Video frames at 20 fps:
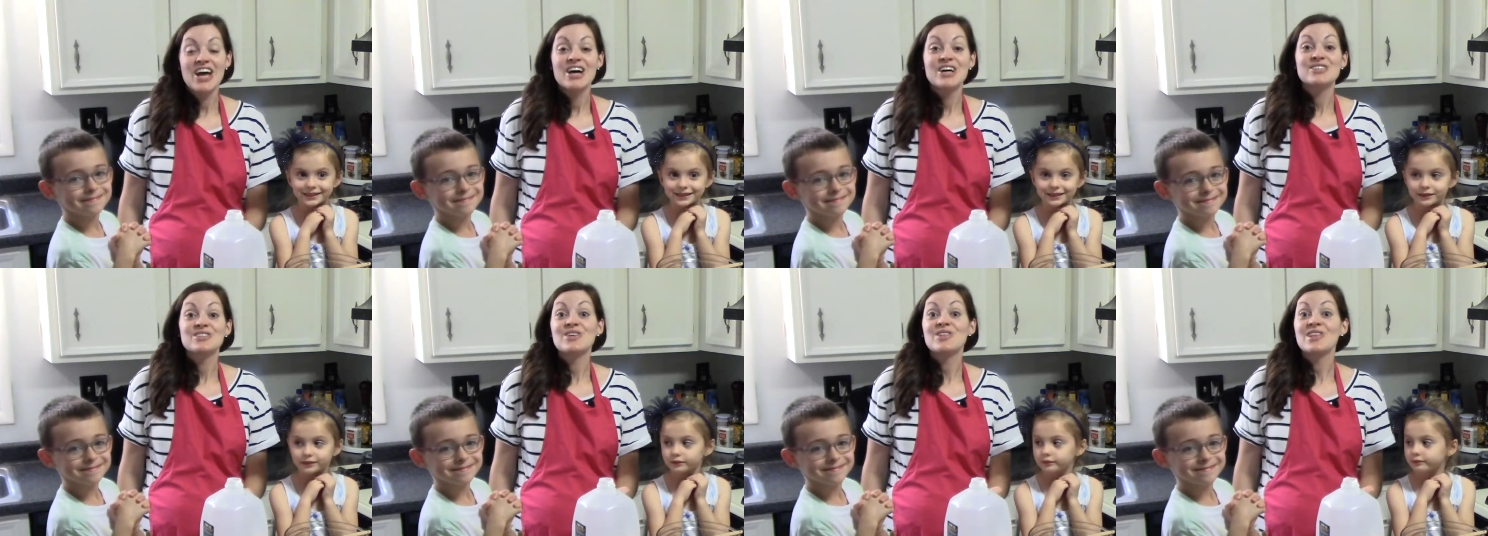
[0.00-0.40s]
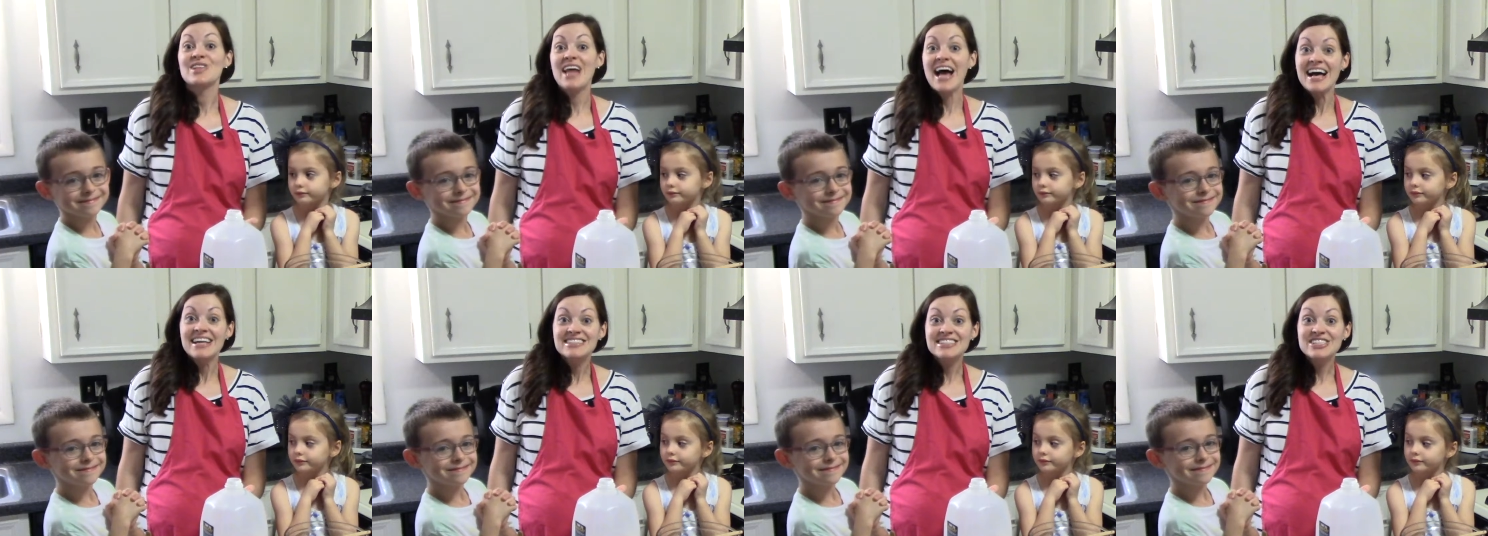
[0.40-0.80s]
Speaker 1: So the
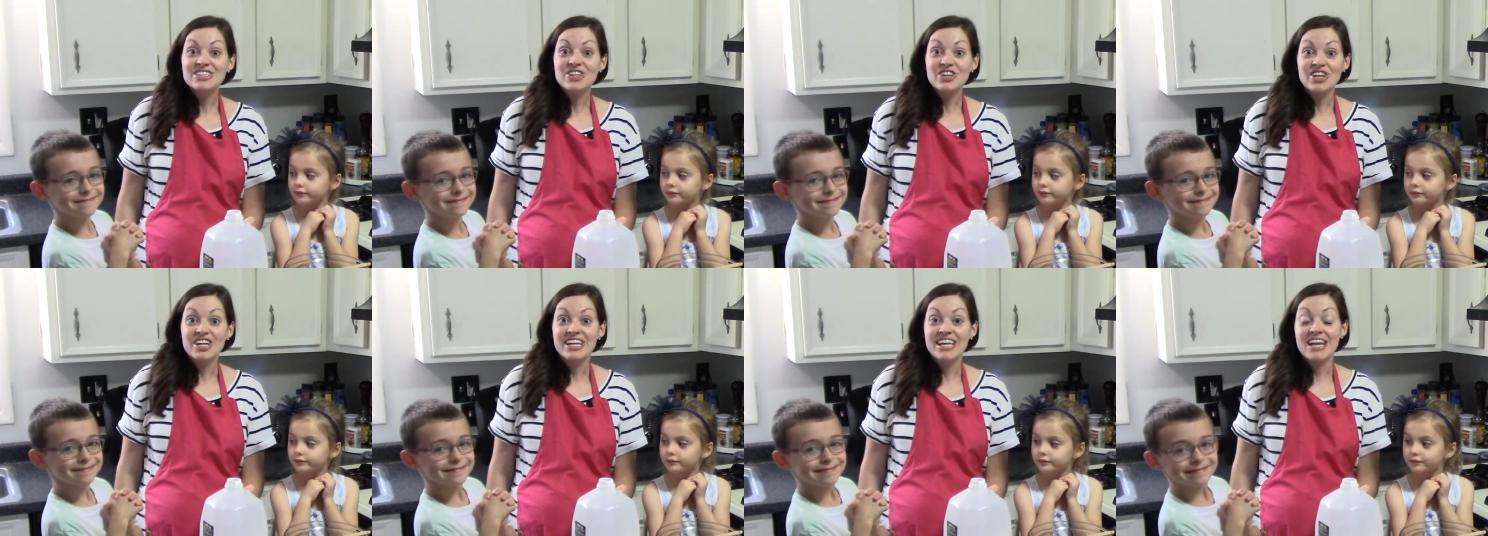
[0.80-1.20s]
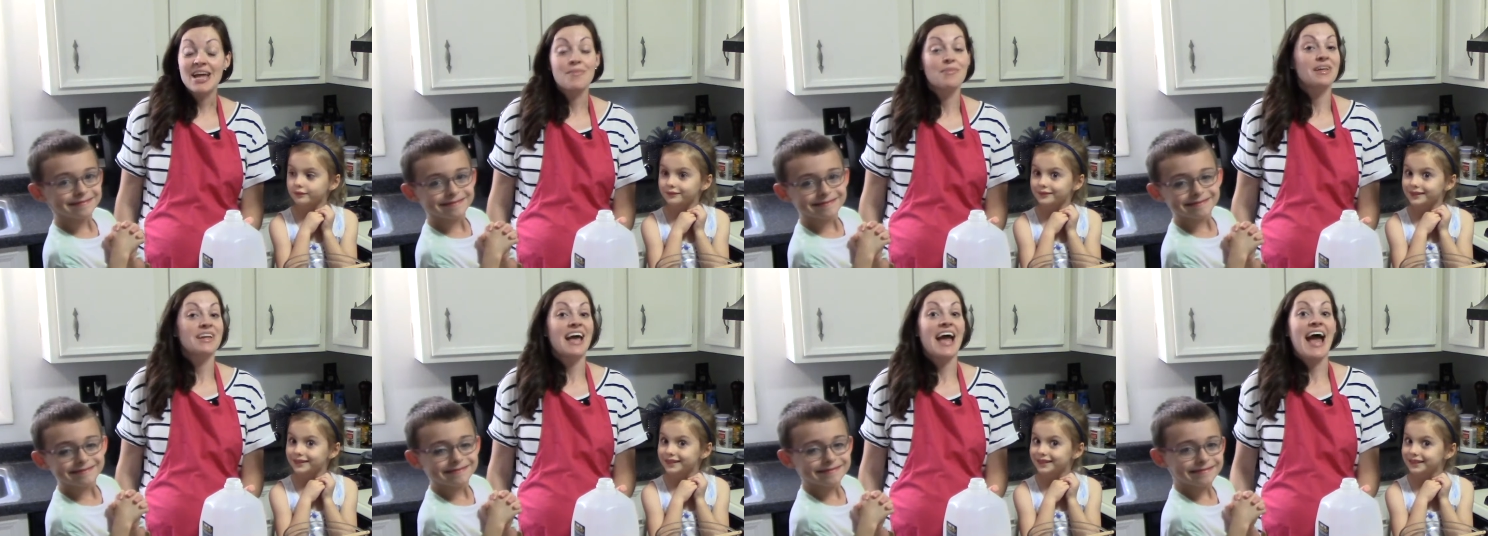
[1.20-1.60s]
last
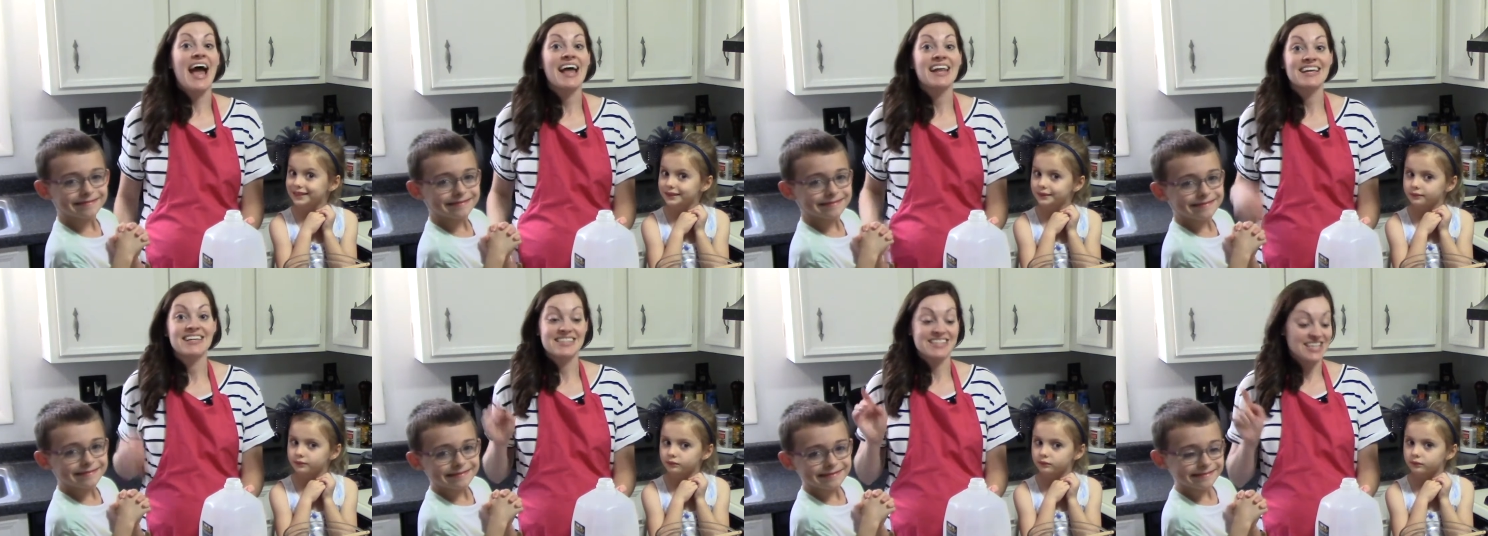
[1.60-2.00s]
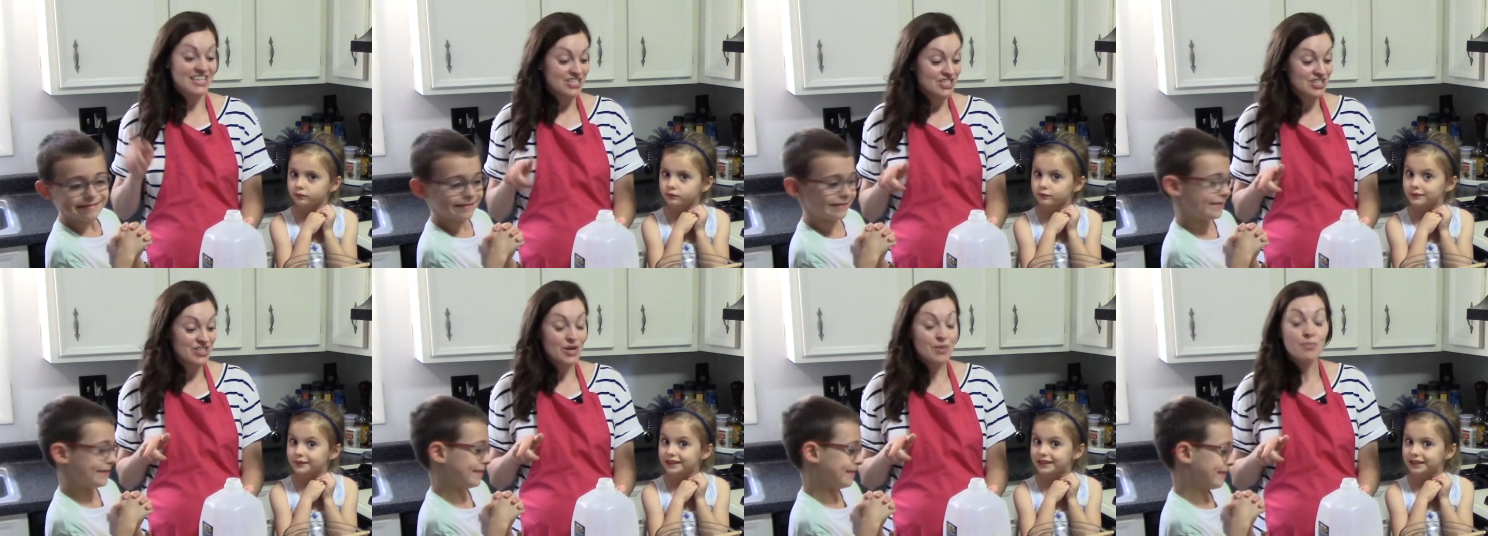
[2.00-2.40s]
ingredient I'm going to add into
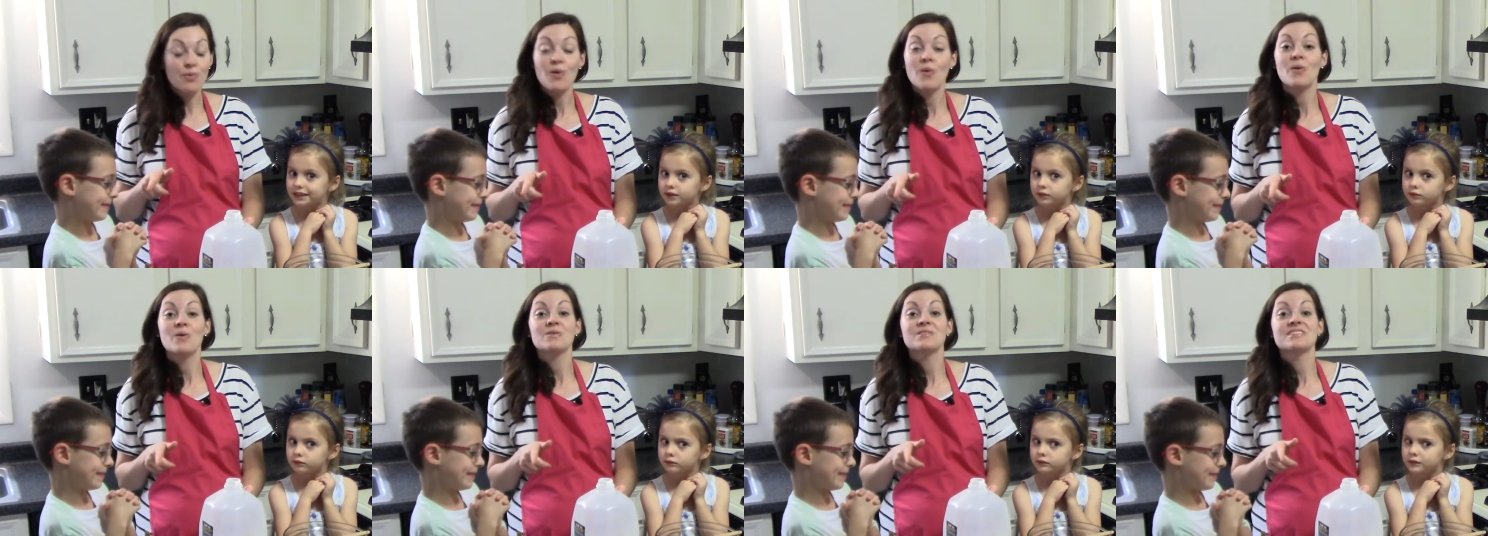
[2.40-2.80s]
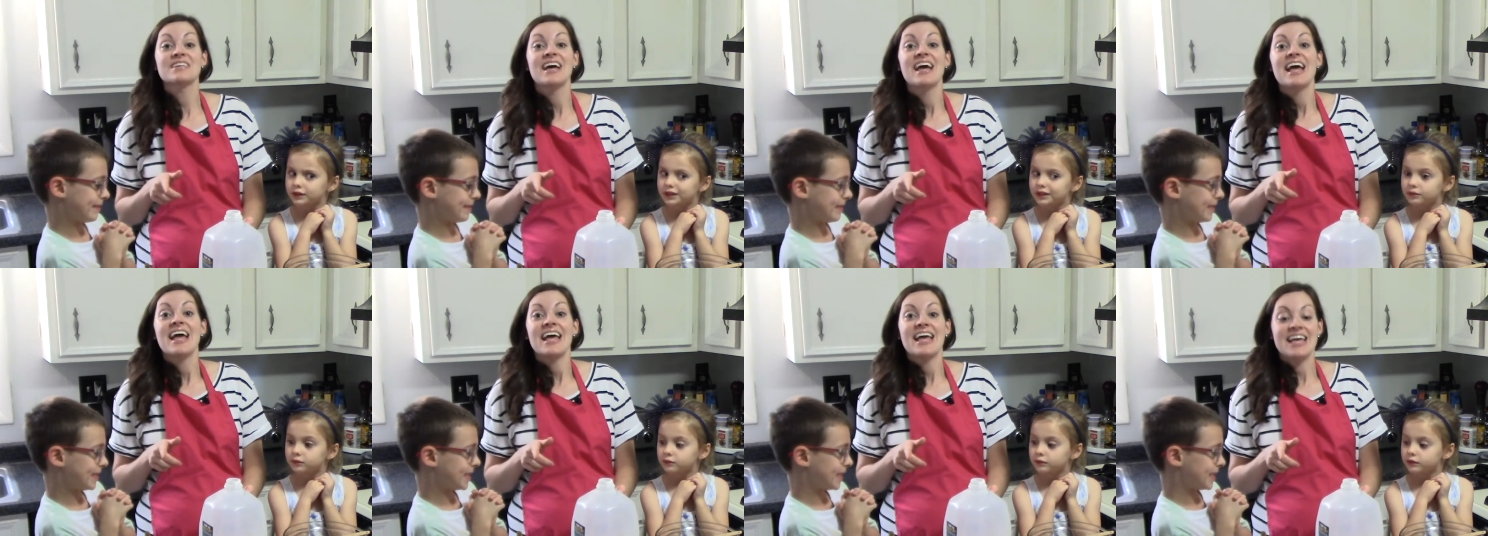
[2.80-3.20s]
each of their
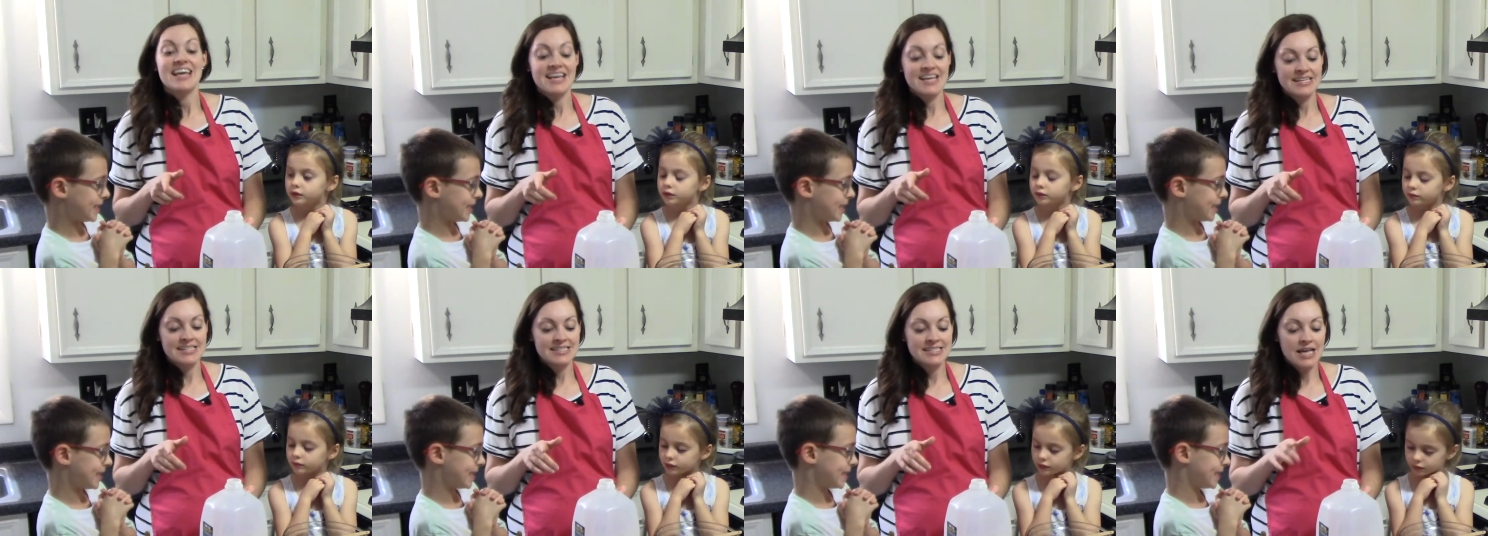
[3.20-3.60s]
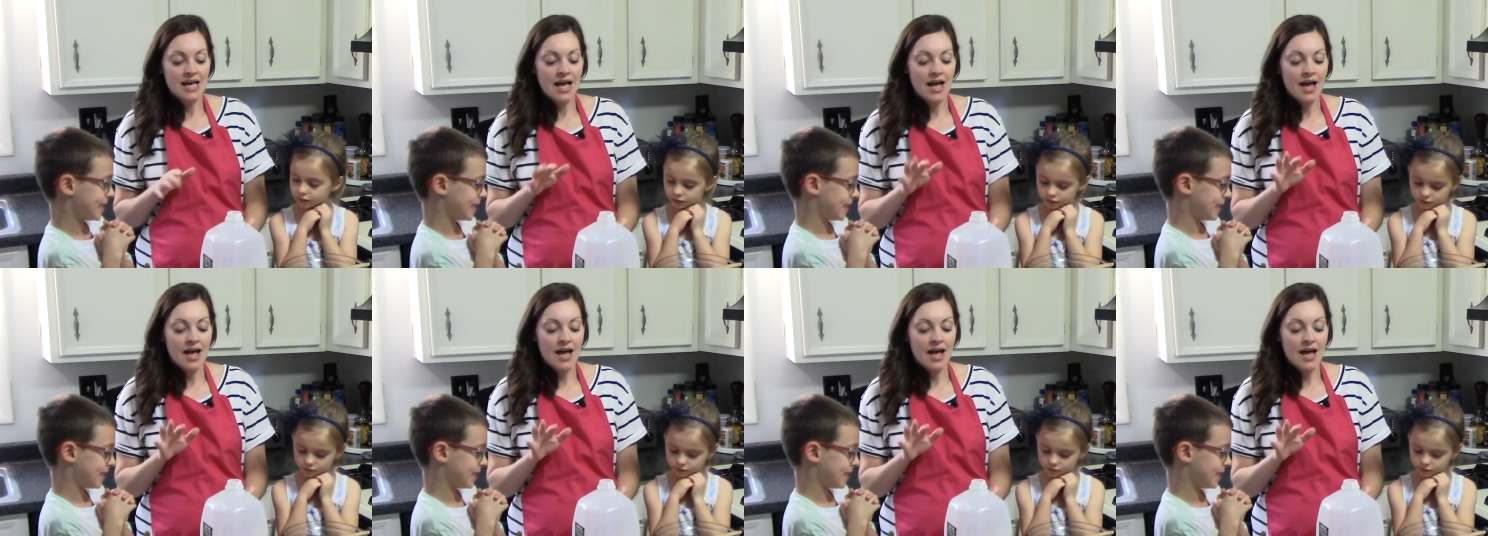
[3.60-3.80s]
bowls is